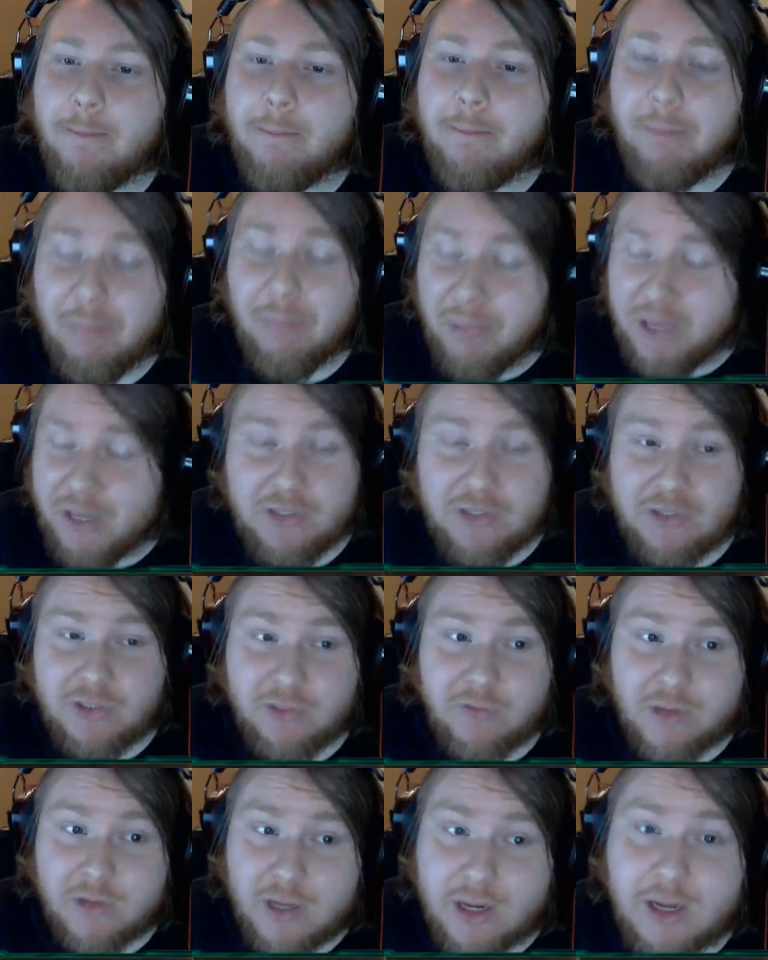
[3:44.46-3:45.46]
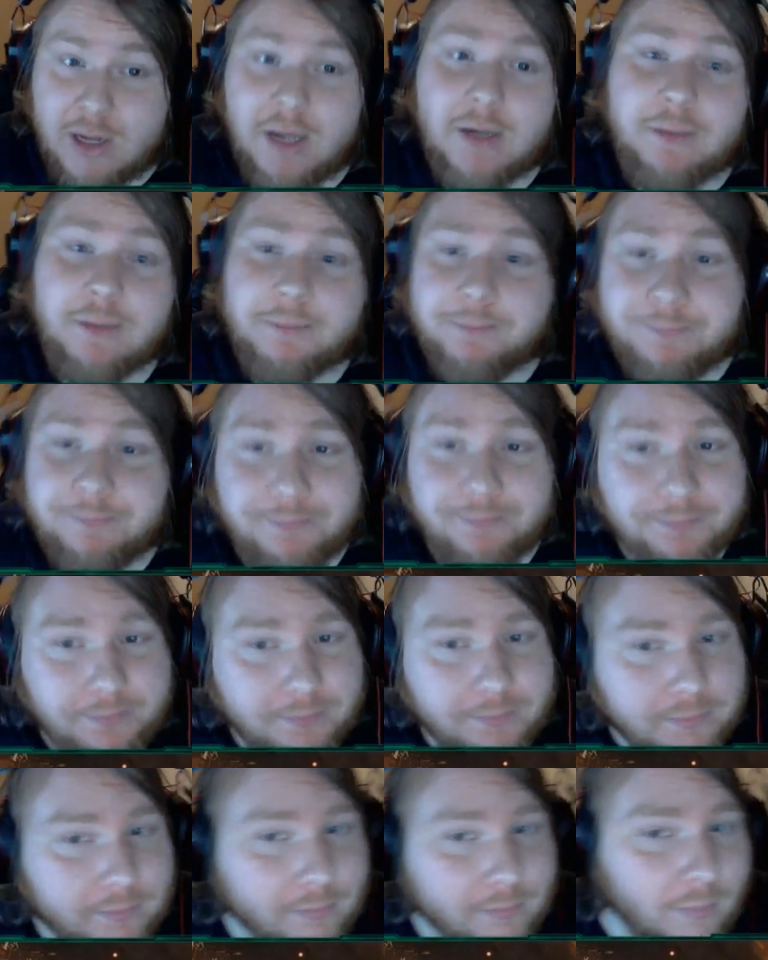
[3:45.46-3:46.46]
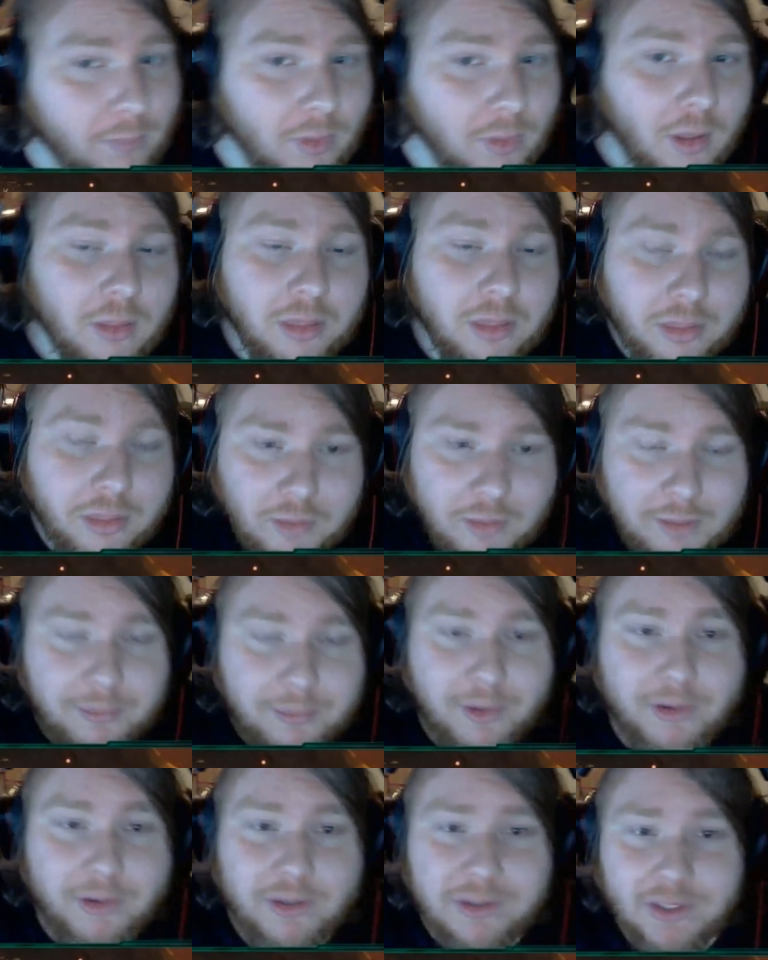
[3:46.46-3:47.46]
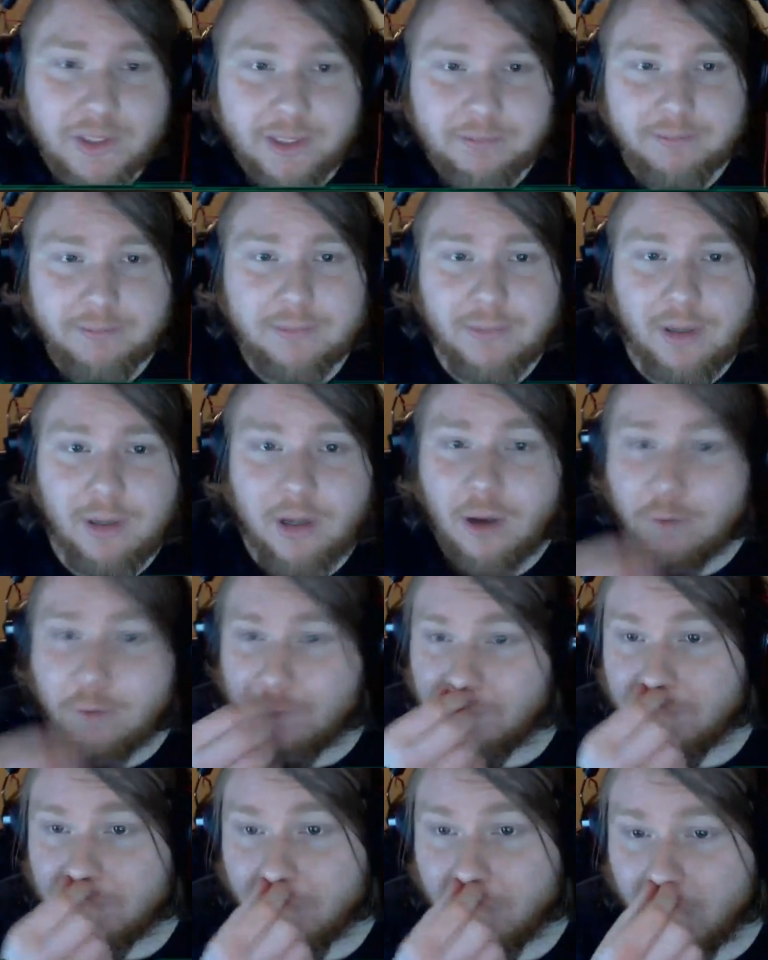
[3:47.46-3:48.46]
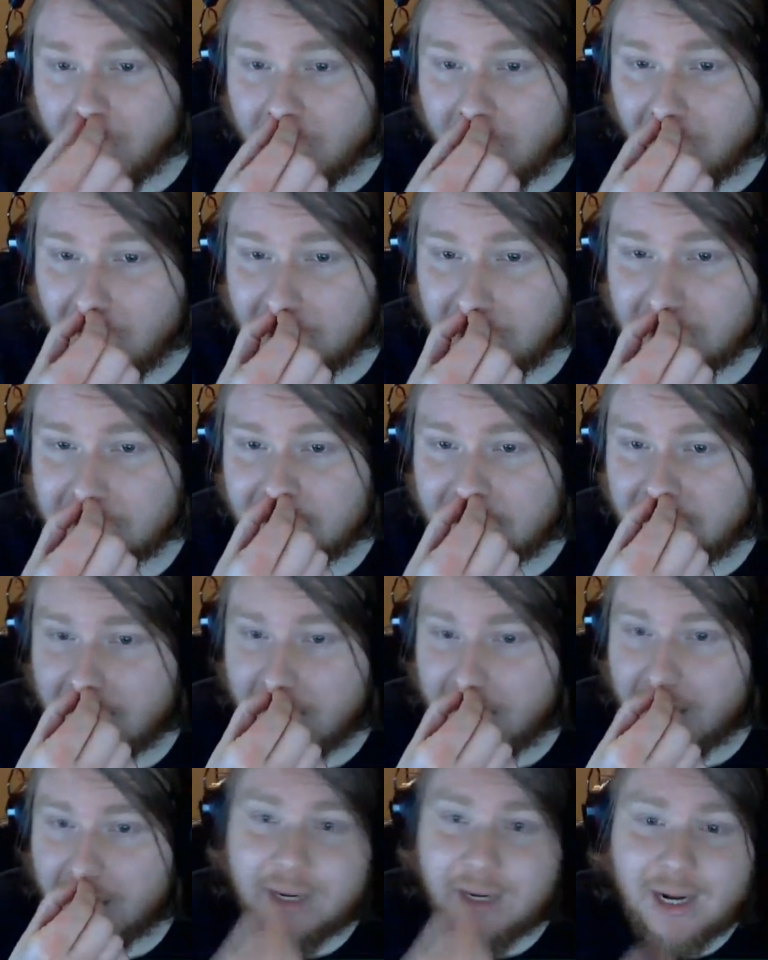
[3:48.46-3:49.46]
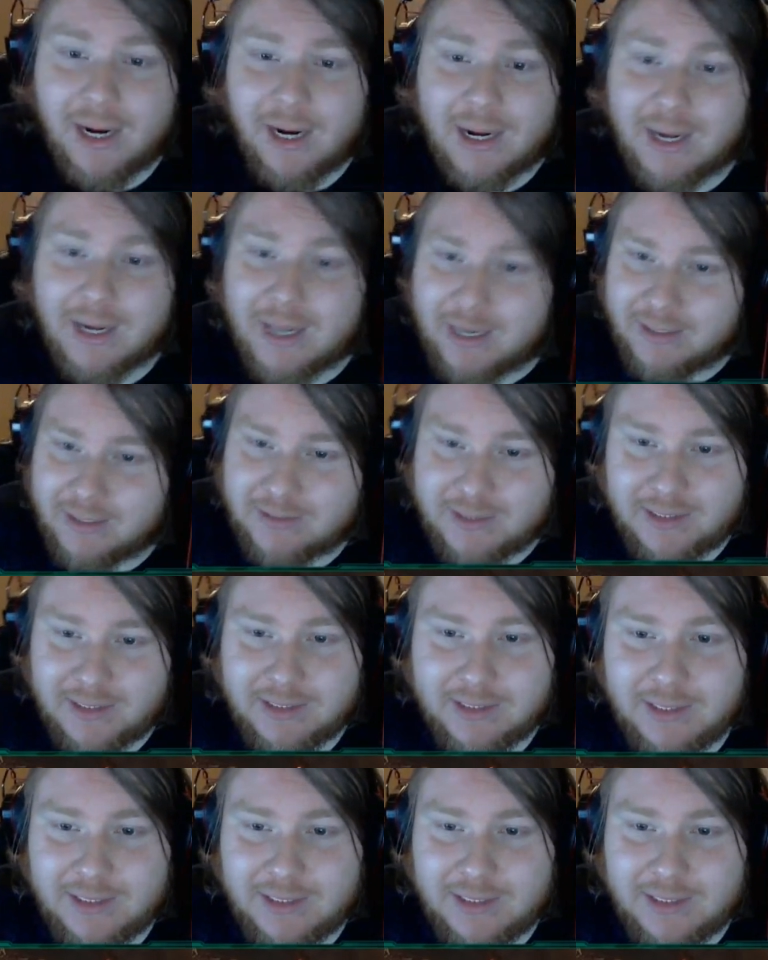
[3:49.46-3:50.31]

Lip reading: beast of a card. 3 purity, 4 cost, Annihilate.